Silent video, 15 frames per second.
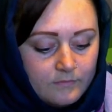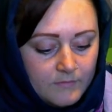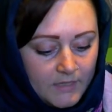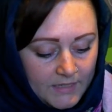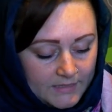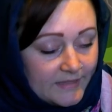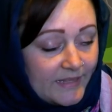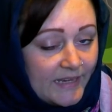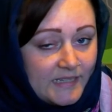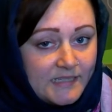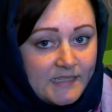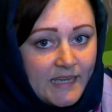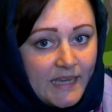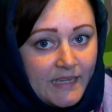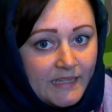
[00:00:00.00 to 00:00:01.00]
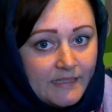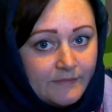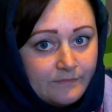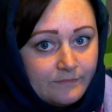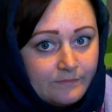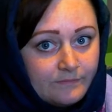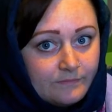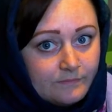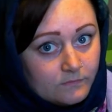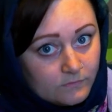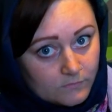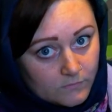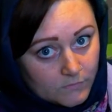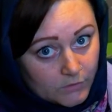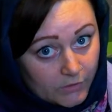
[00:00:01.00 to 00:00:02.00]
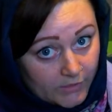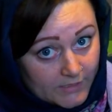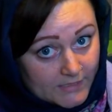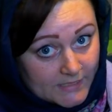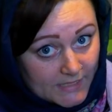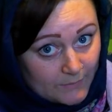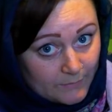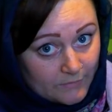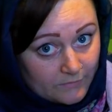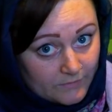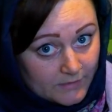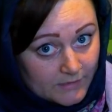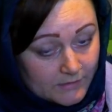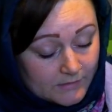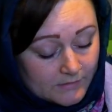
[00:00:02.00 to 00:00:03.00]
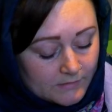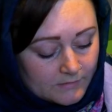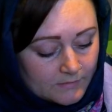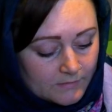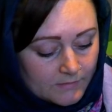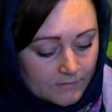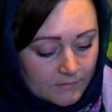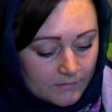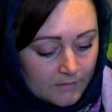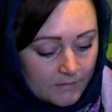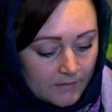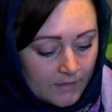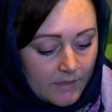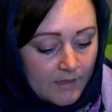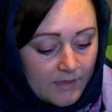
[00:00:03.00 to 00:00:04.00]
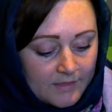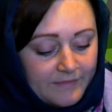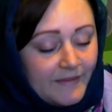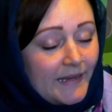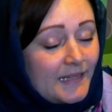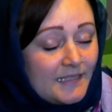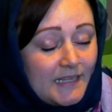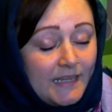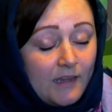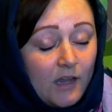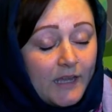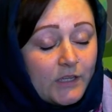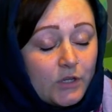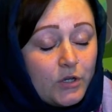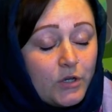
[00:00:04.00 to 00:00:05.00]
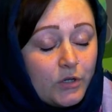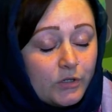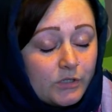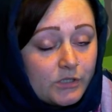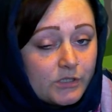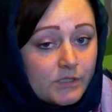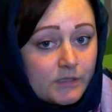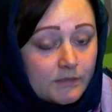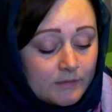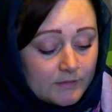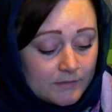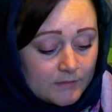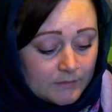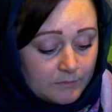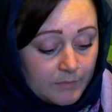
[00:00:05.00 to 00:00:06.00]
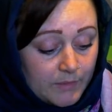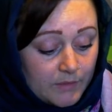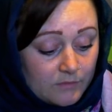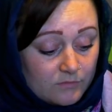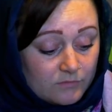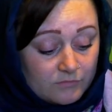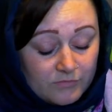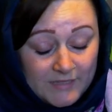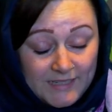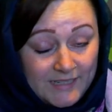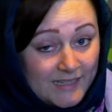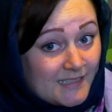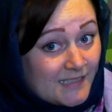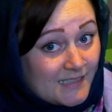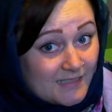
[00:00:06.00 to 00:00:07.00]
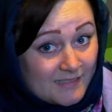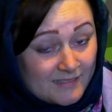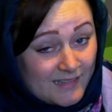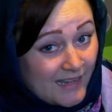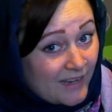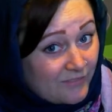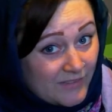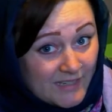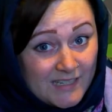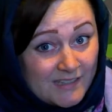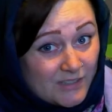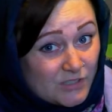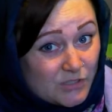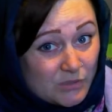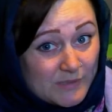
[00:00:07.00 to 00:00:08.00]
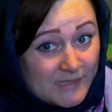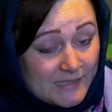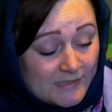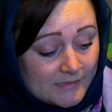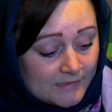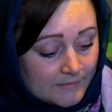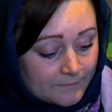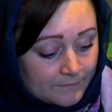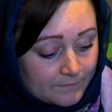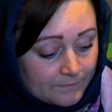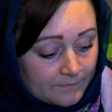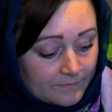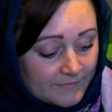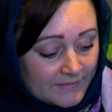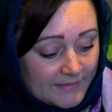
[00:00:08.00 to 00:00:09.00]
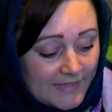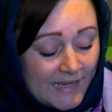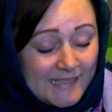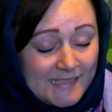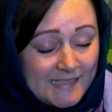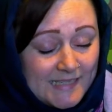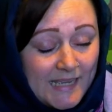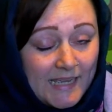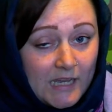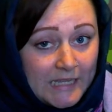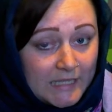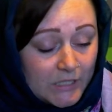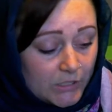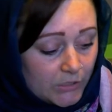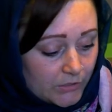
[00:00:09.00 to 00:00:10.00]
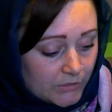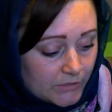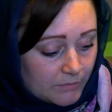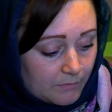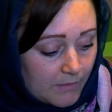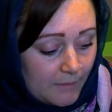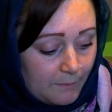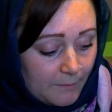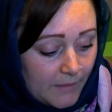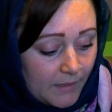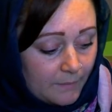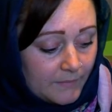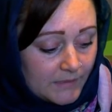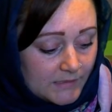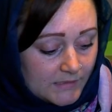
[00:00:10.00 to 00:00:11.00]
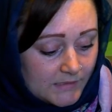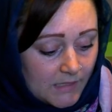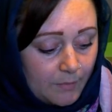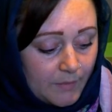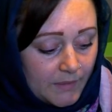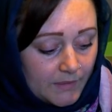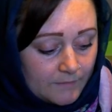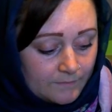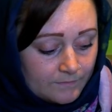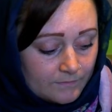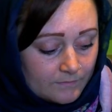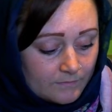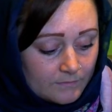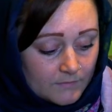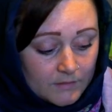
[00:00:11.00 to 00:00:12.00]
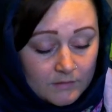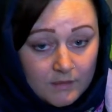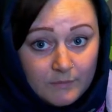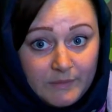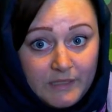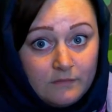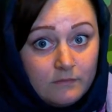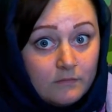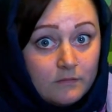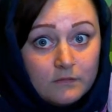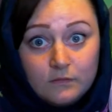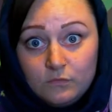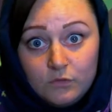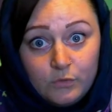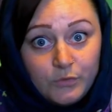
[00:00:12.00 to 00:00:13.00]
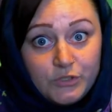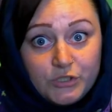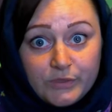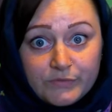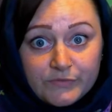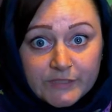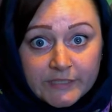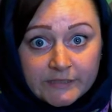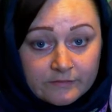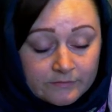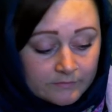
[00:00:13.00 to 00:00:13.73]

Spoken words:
And that day, you're going to hate me for this, that day I cooked, but really I didn't have any other choice. That day I cooked my mum a supper. I mean, what would you have done?